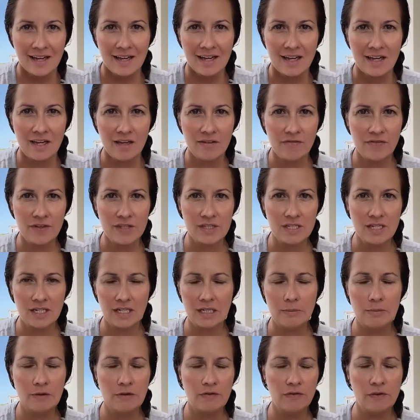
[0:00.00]
If it's going
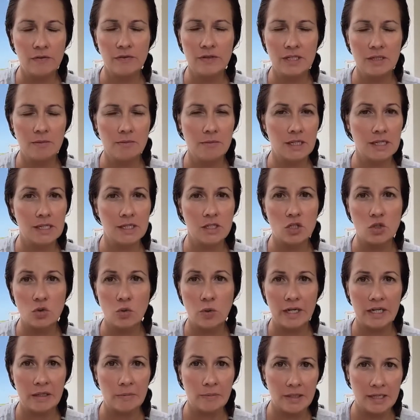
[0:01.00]
to be 15 minutes,
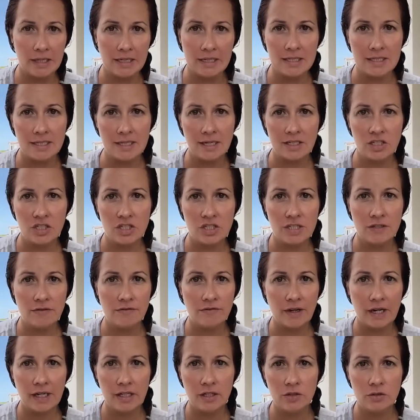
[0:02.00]
20 minutes, I just
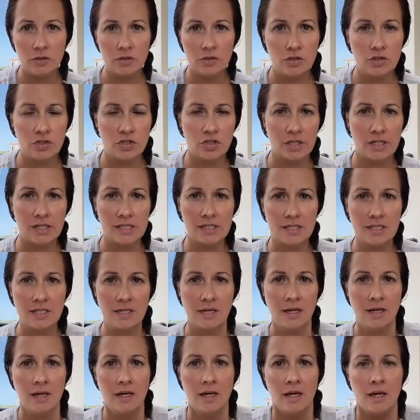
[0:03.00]
invite you just
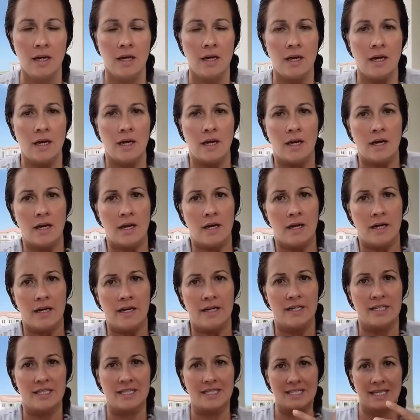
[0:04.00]

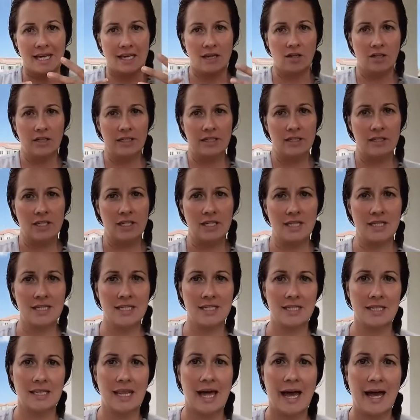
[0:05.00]
settle into
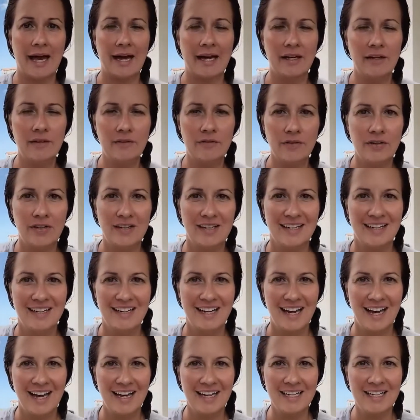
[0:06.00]
this live
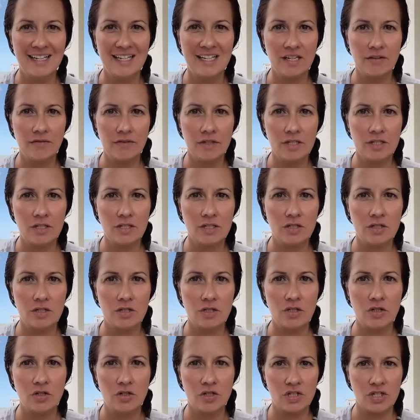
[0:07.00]
and give it
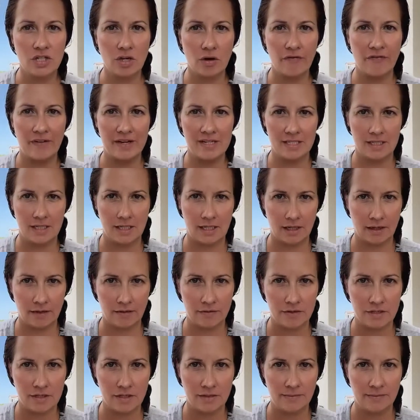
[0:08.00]
to yourself as a
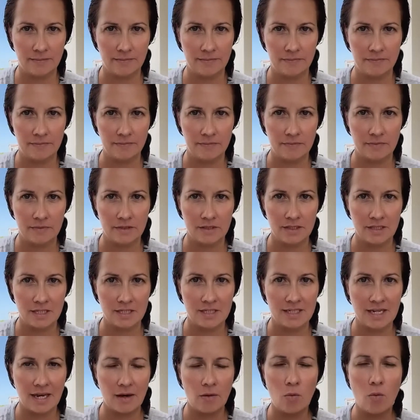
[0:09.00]
gift. To
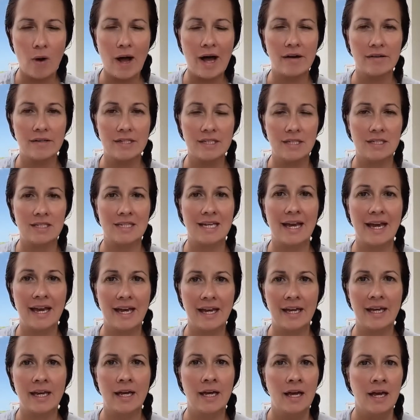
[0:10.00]
say, wow,
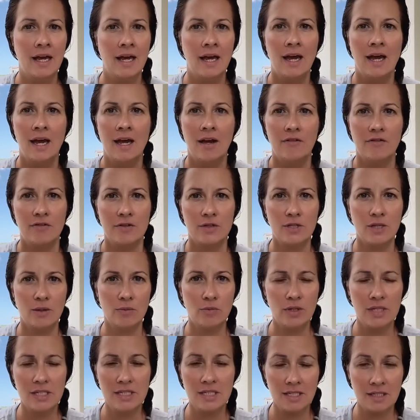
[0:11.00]
today, for some
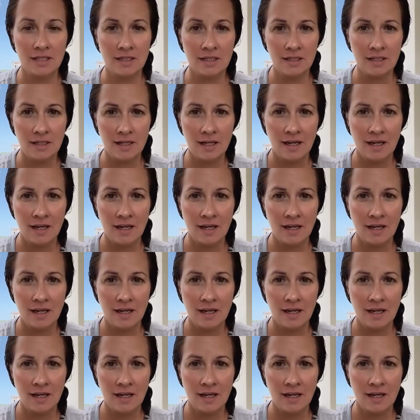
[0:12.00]
reason,